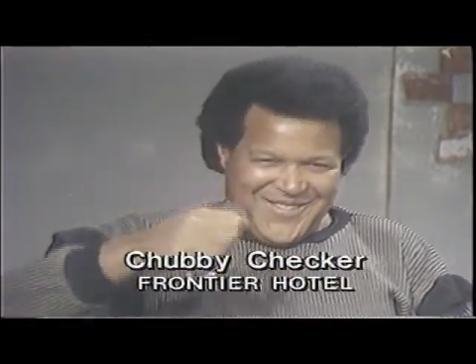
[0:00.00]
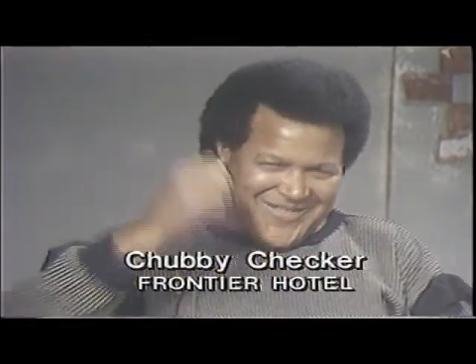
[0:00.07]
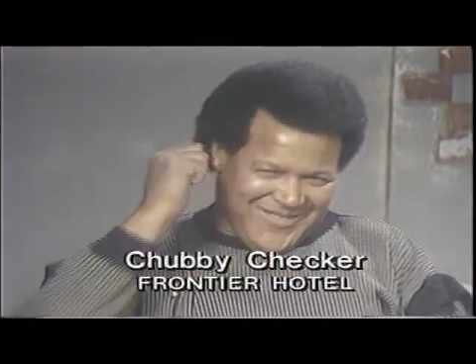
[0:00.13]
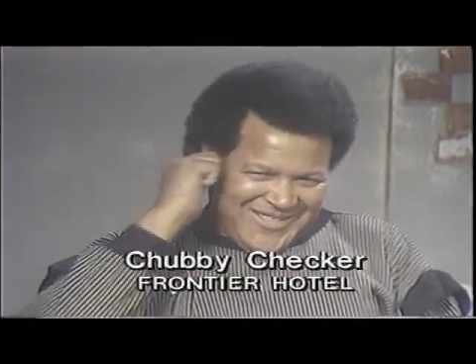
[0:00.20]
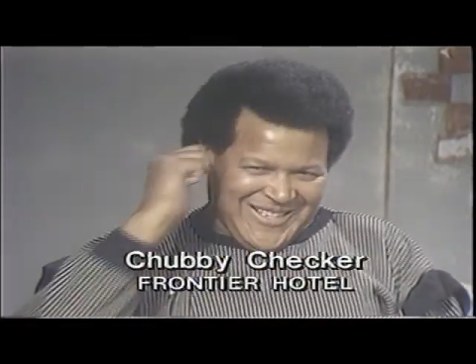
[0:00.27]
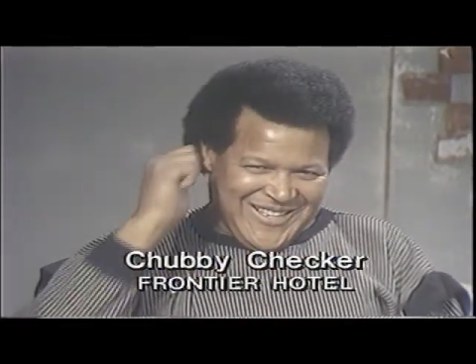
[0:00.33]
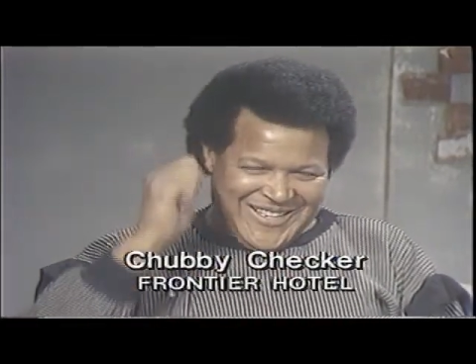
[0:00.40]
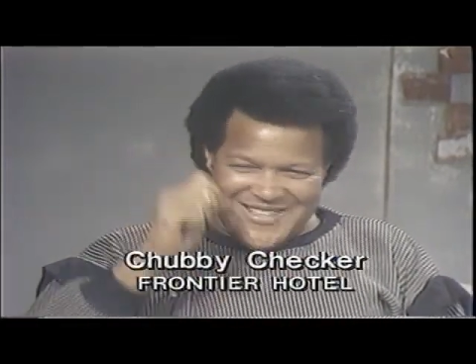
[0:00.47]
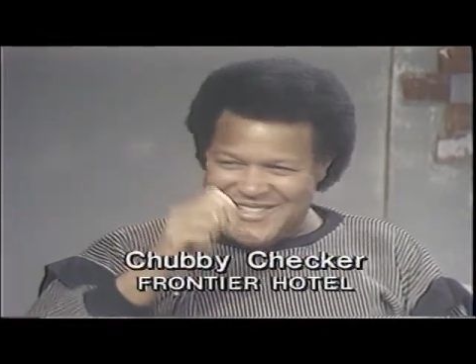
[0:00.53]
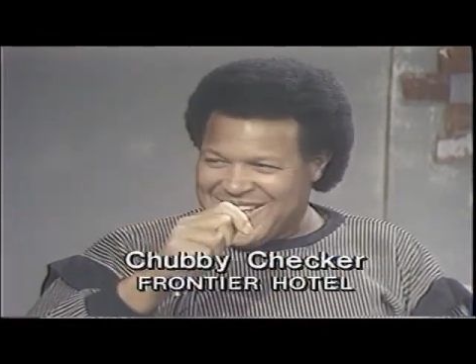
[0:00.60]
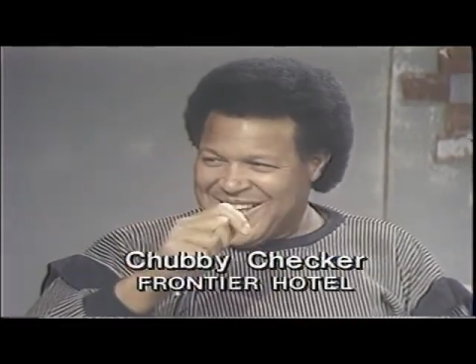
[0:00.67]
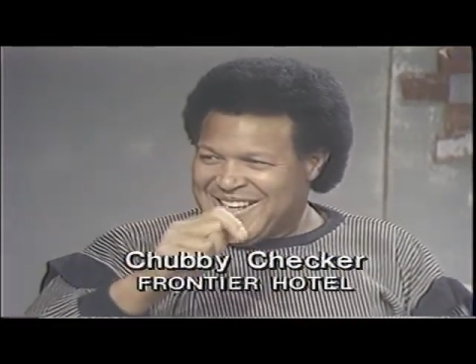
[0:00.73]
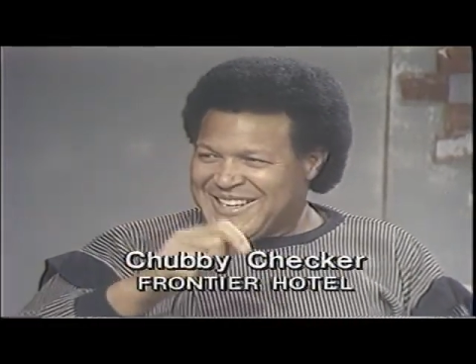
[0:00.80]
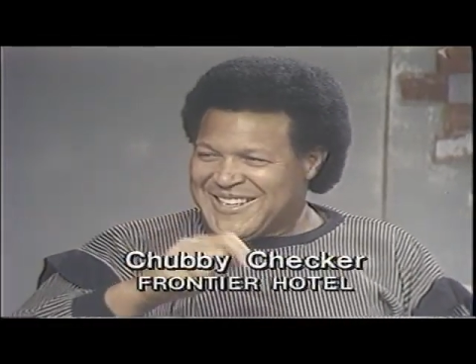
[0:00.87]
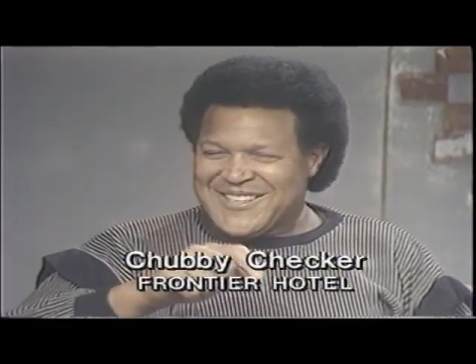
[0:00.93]
and
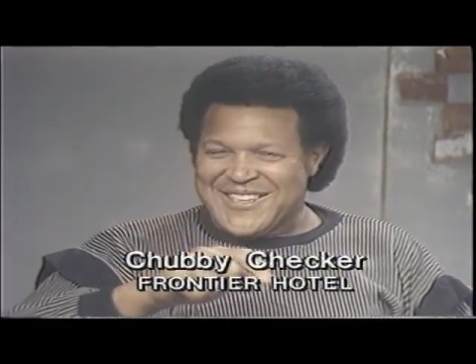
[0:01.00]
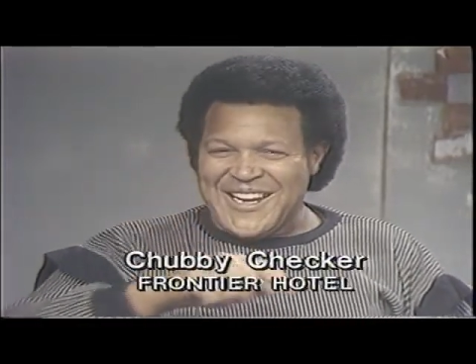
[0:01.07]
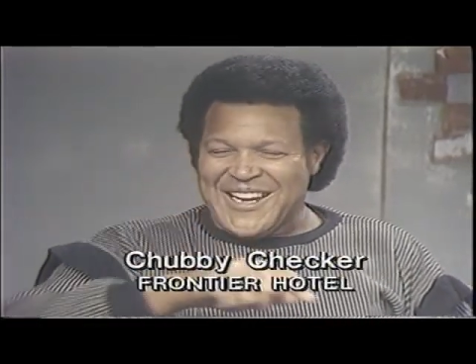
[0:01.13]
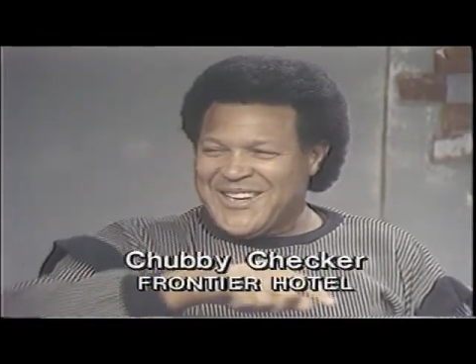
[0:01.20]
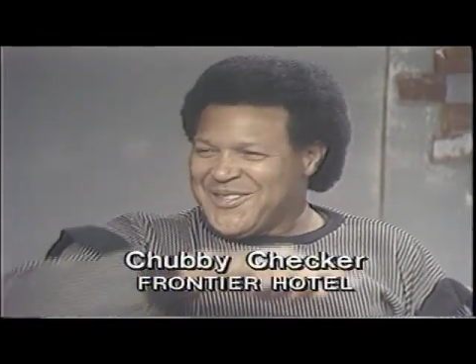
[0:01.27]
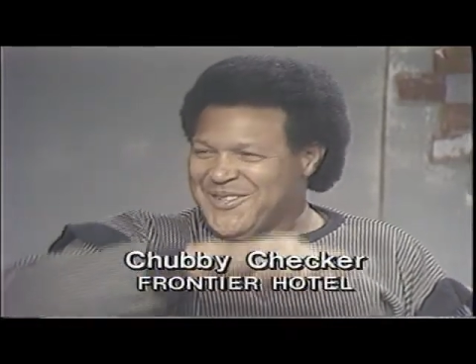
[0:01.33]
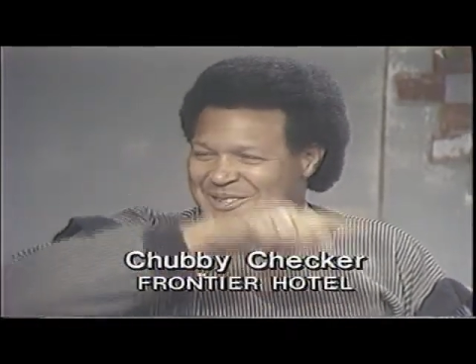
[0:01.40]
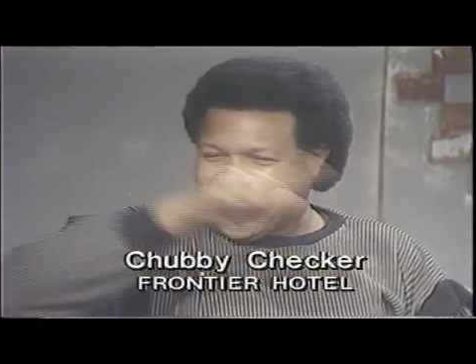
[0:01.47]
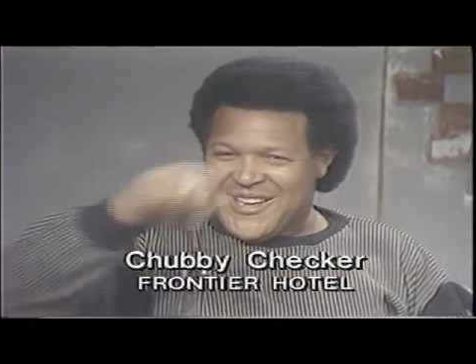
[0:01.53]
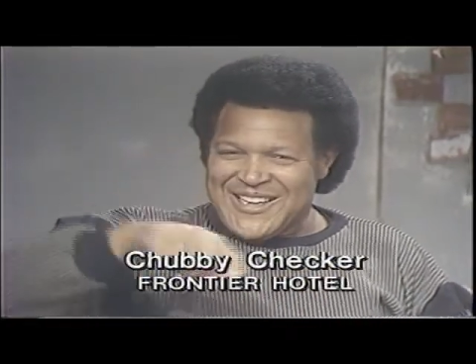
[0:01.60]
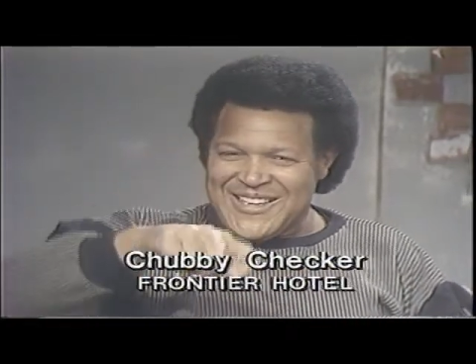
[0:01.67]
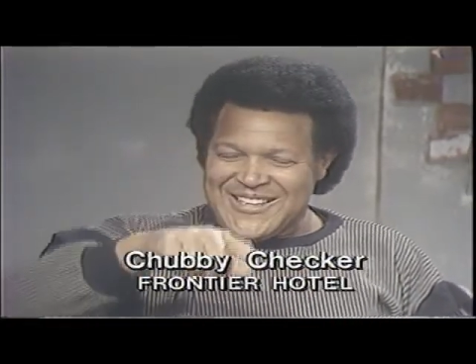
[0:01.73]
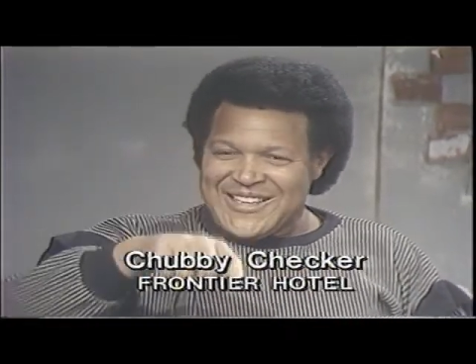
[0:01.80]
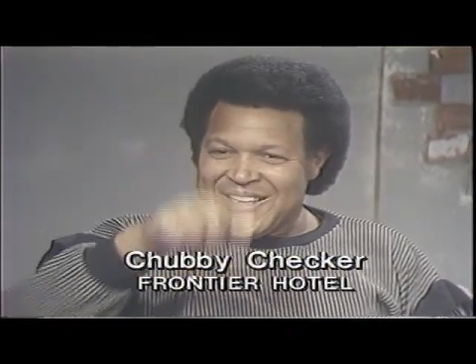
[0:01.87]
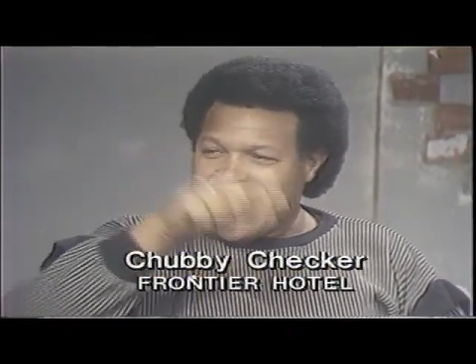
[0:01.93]
the second ones like
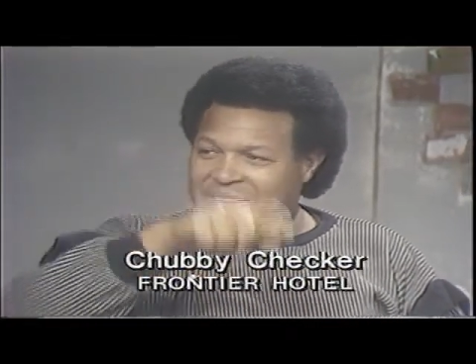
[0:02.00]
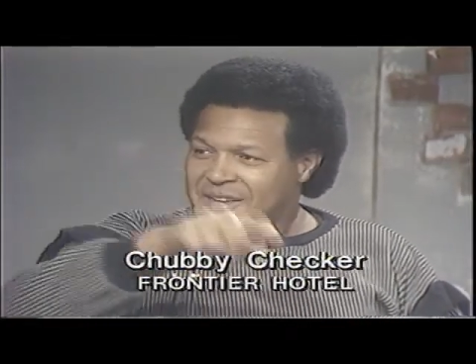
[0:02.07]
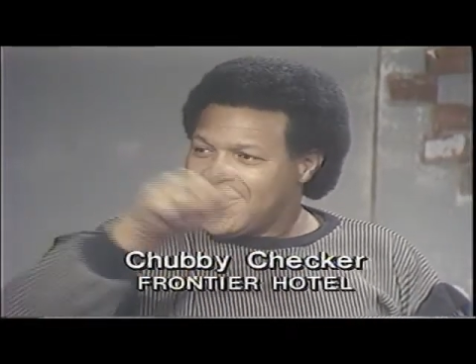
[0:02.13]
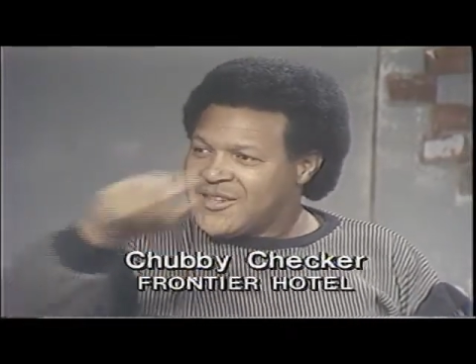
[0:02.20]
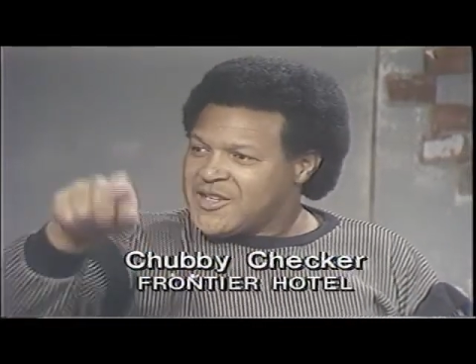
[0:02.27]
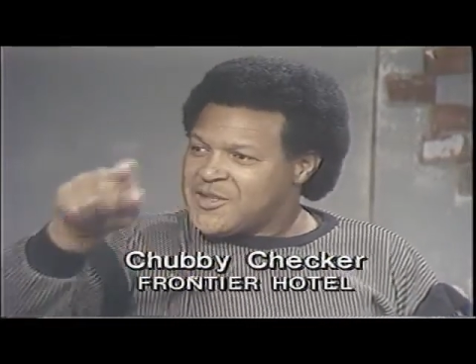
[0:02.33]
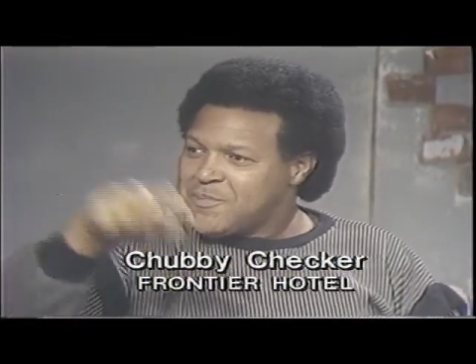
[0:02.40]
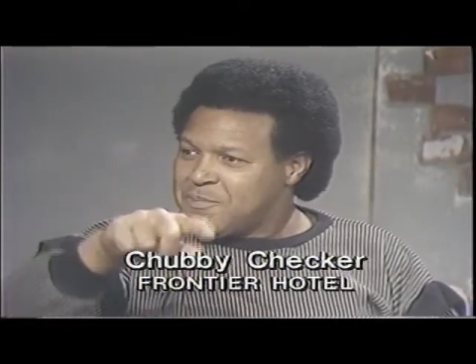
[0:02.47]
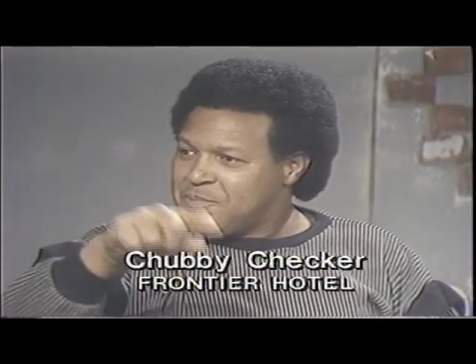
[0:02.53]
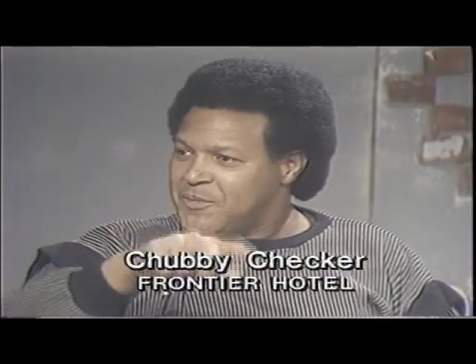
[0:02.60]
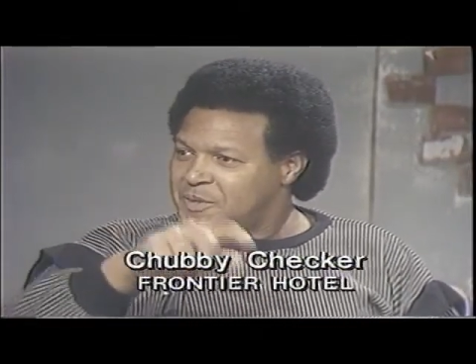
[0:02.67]
this, and now they touch,